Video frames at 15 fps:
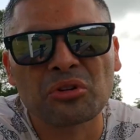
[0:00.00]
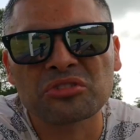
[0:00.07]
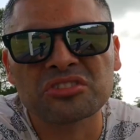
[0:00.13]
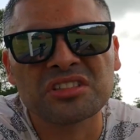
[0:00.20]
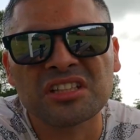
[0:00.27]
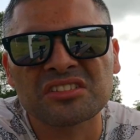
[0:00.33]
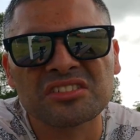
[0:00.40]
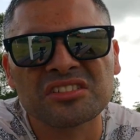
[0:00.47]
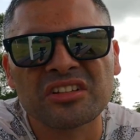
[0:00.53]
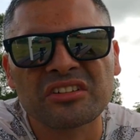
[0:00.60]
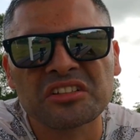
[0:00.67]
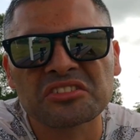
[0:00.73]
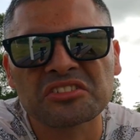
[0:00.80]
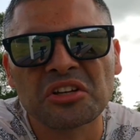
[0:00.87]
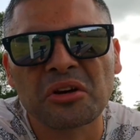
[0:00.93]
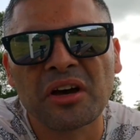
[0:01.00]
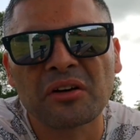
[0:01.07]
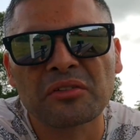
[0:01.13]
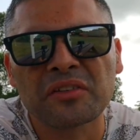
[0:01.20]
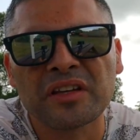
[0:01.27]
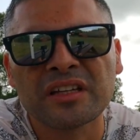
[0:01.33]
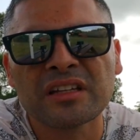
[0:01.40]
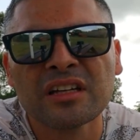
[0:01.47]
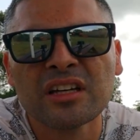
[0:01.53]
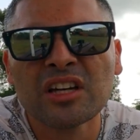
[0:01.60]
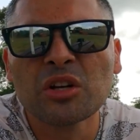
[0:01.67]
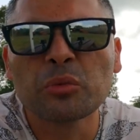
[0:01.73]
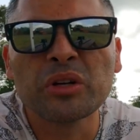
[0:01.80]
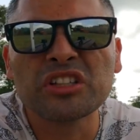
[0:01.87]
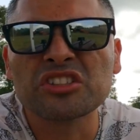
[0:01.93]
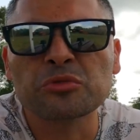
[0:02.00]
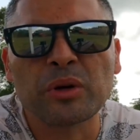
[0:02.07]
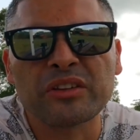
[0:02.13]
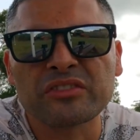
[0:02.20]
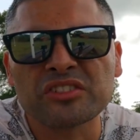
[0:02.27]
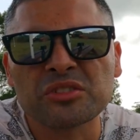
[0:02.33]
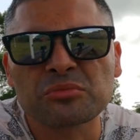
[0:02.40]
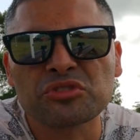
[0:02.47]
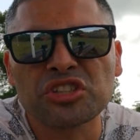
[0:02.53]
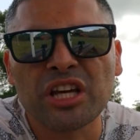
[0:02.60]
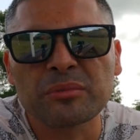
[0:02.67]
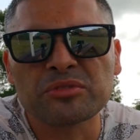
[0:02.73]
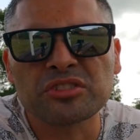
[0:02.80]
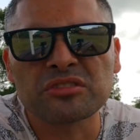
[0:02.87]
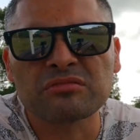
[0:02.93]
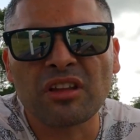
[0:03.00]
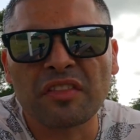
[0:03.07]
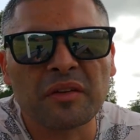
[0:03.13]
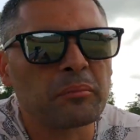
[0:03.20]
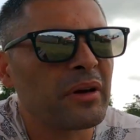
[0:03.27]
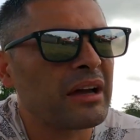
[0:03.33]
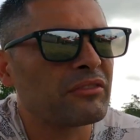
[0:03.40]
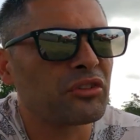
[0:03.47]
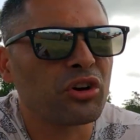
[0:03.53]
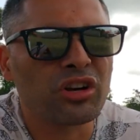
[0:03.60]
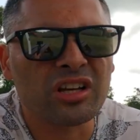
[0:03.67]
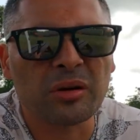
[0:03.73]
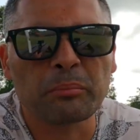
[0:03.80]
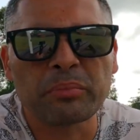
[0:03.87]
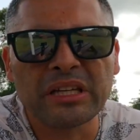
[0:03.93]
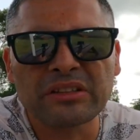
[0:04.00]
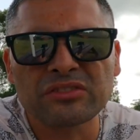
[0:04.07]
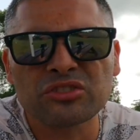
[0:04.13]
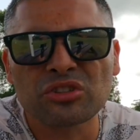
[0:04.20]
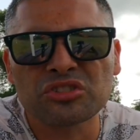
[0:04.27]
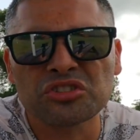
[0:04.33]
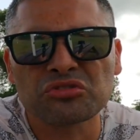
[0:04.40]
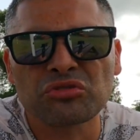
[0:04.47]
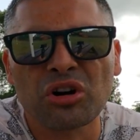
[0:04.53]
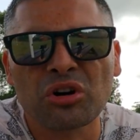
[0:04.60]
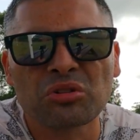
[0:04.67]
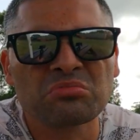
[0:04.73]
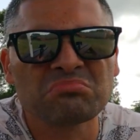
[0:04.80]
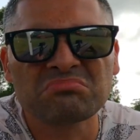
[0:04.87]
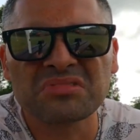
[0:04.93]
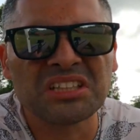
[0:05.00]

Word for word: not necessarily so healthy. We just went for some chips and I think Melv got like a beef sausage roll.